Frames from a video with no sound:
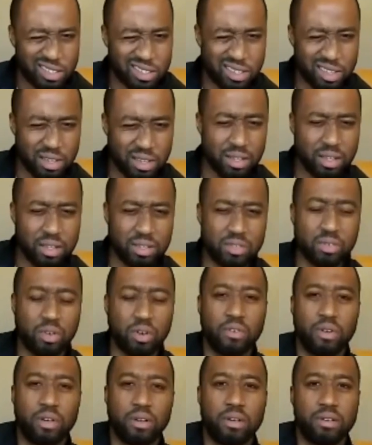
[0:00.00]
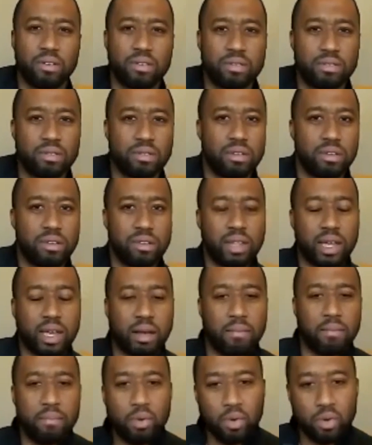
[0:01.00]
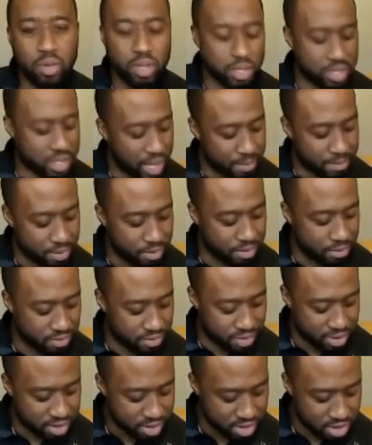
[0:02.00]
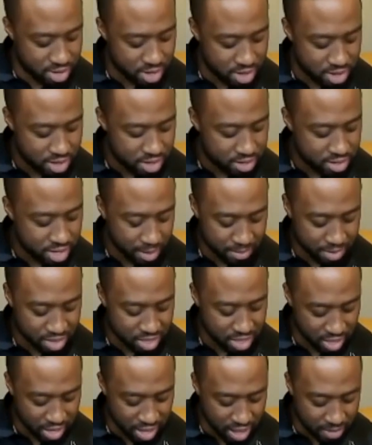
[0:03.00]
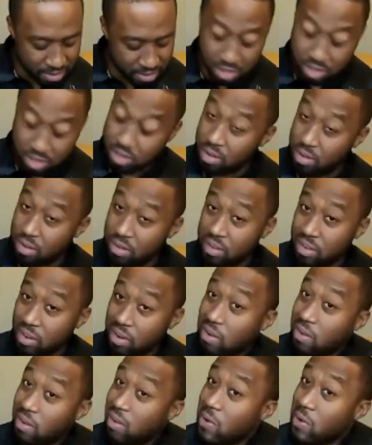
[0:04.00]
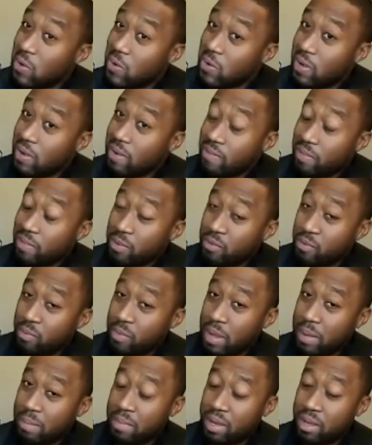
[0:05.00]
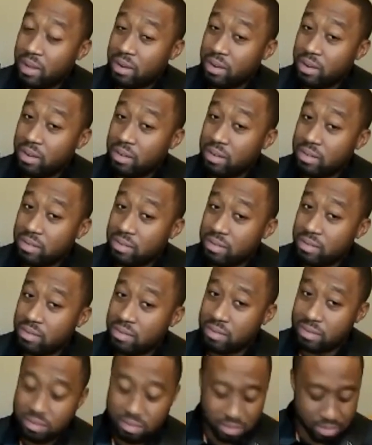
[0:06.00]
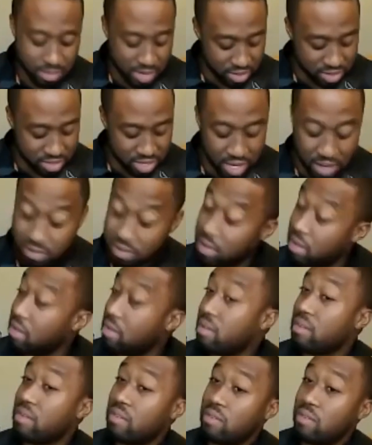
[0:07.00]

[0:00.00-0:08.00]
it's sort of like a moody type of thing happening. So from that minor seven